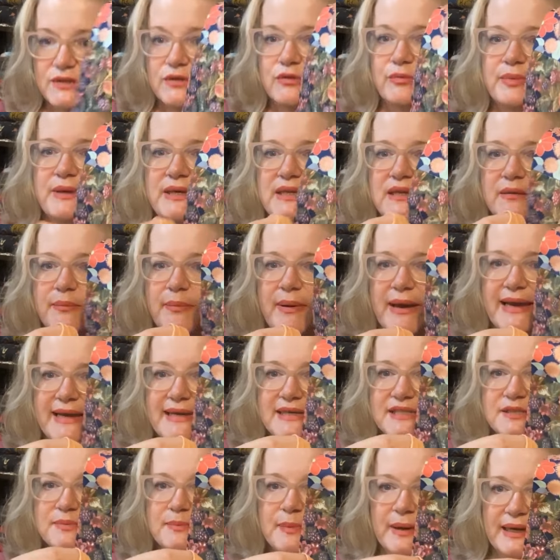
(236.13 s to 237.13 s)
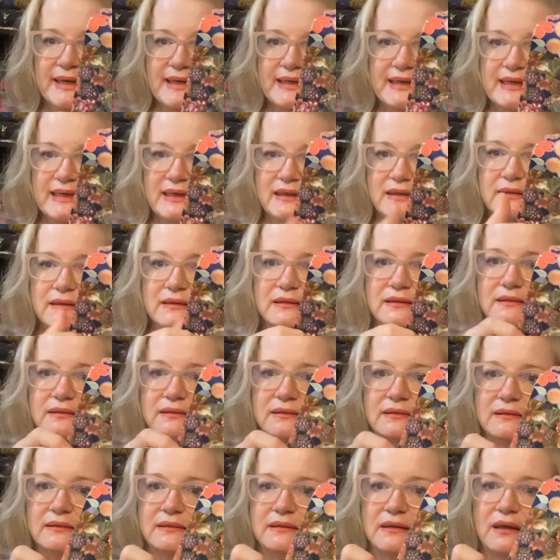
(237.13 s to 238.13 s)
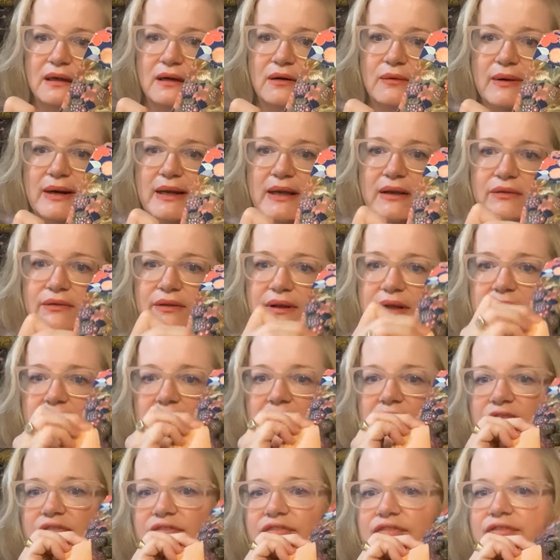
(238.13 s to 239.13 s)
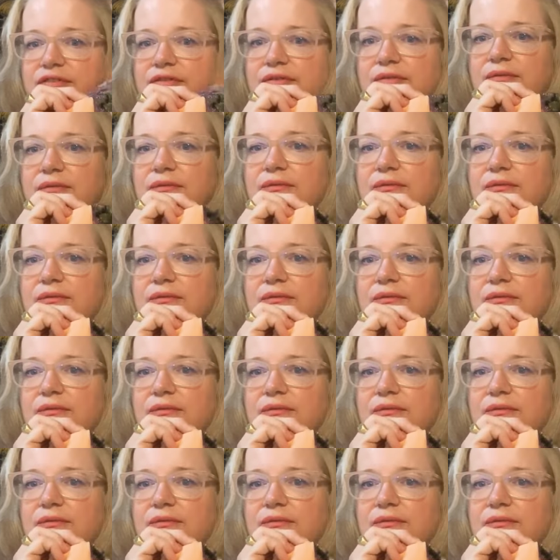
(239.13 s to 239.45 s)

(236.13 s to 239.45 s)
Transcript: will be the bias binding around the cuff.